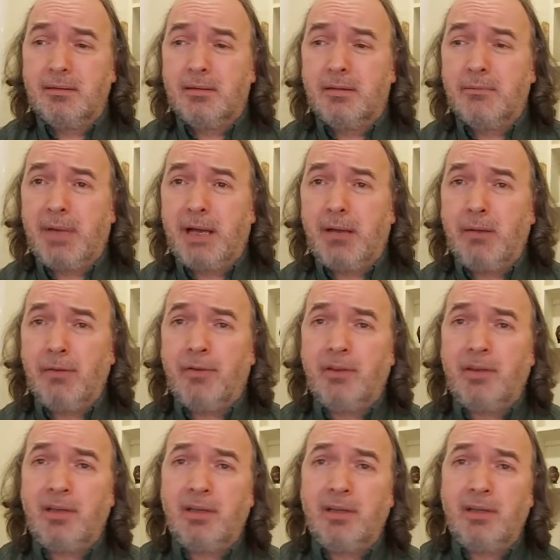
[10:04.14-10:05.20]
the
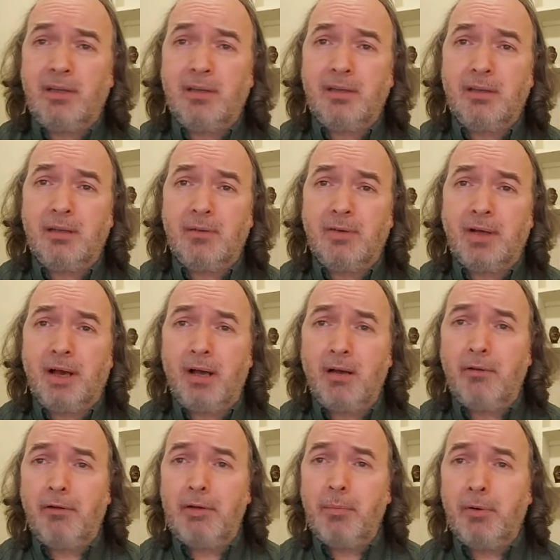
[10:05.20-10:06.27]
mouthing of a
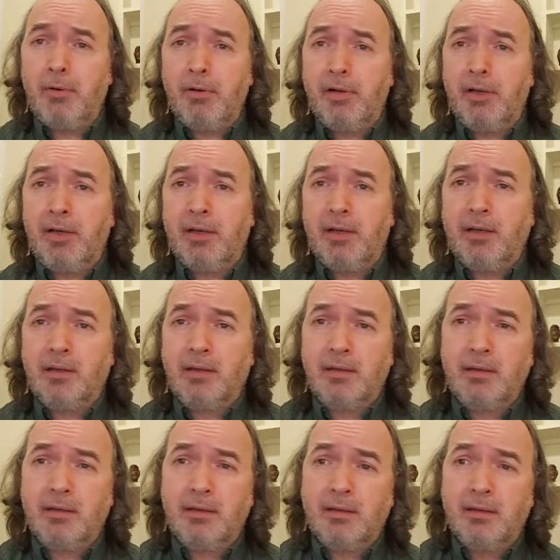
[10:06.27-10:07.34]
hungry boy,
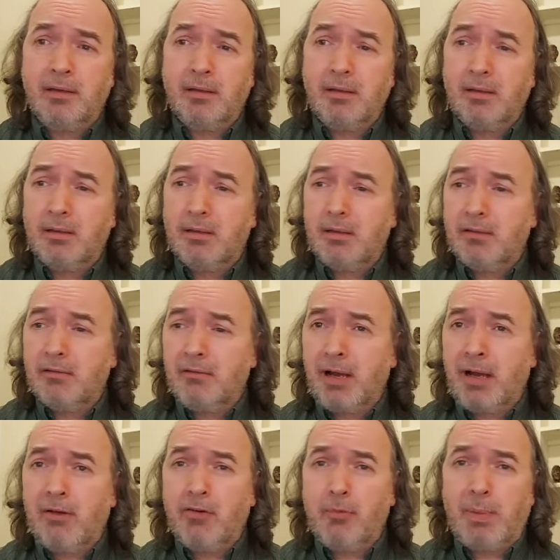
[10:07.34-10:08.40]

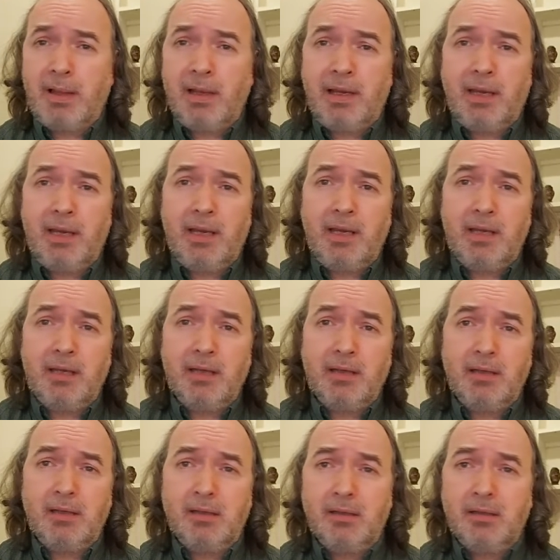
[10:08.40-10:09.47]
round belly,
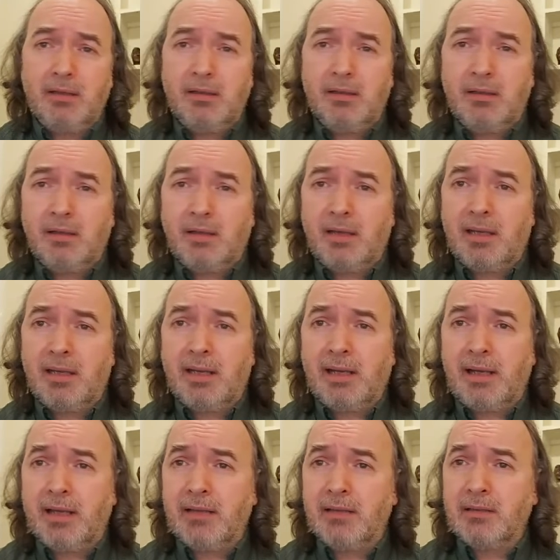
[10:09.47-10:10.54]
kicking
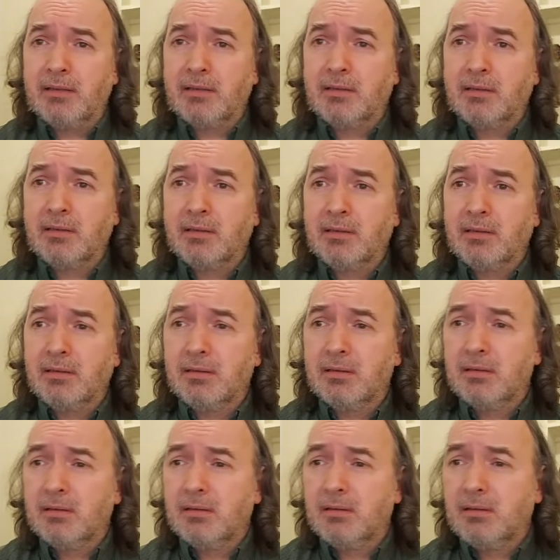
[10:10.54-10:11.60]
legs,
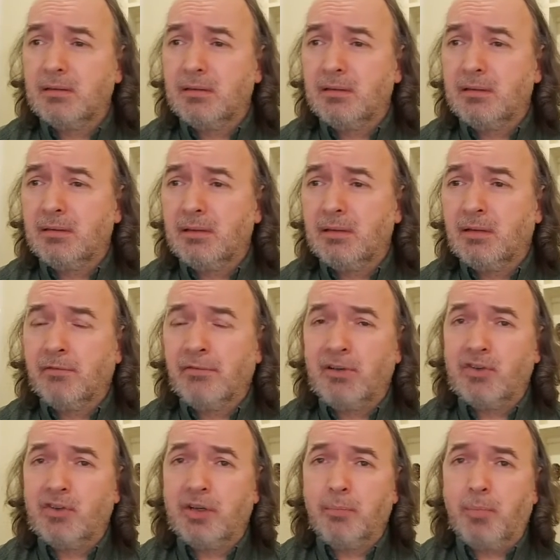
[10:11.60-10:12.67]
and a
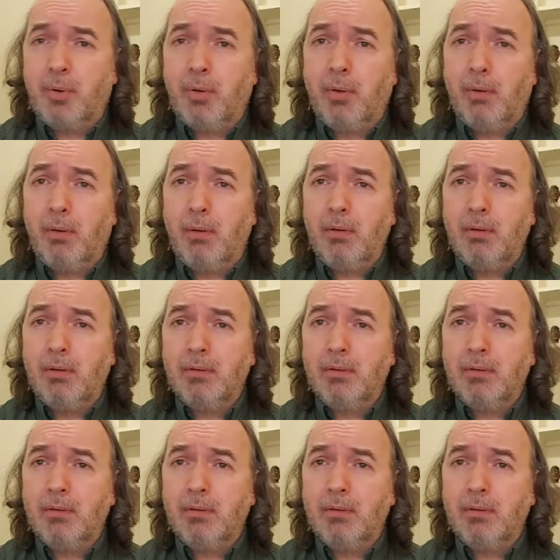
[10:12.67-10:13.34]
reaching paw.